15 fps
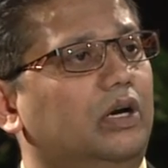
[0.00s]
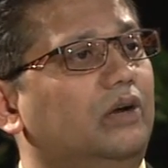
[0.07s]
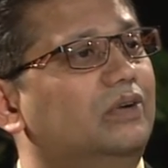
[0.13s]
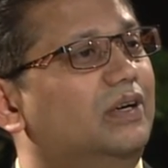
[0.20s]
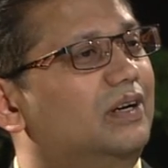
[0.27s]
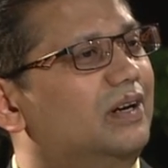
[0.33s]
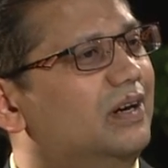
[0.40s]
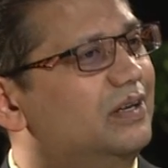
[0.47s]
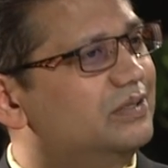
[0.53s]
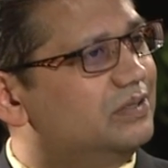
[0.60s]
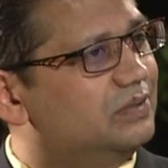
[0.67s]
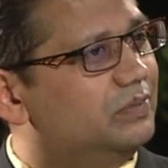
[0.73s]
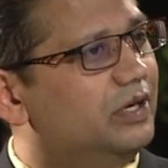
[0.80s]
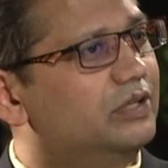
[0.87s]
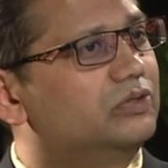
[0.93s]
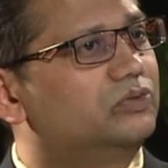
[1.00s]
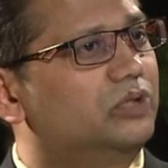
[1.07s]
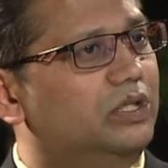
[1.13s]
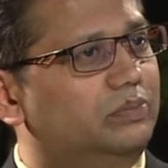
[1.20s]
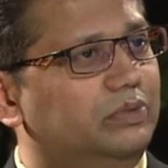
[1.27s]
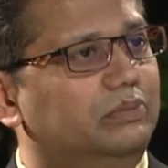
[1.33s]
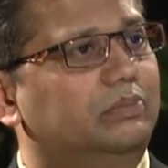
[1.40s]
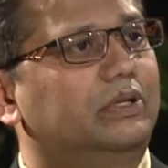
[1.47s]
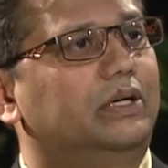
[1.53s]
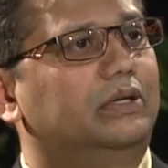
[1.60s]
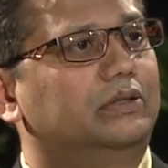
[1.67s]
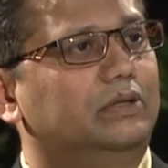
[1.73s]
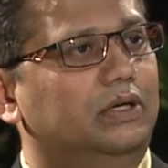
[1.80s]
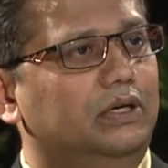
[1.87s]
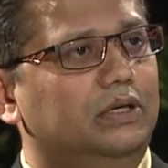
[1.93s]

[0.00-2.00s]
out a customized treatment plan